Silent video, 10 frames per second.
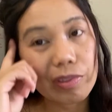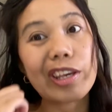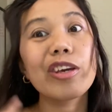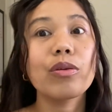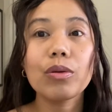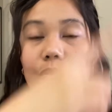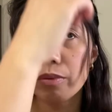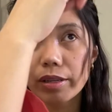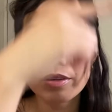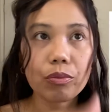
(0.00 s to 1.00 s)
you
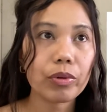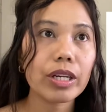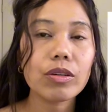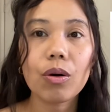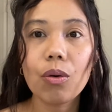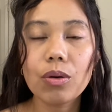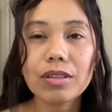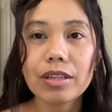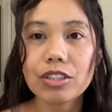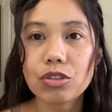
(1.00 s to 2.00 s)
already read all
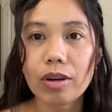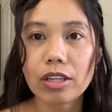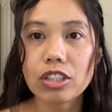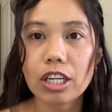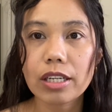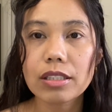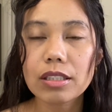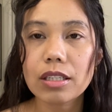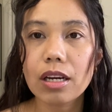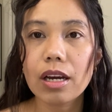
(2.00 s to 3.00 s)
the instructions,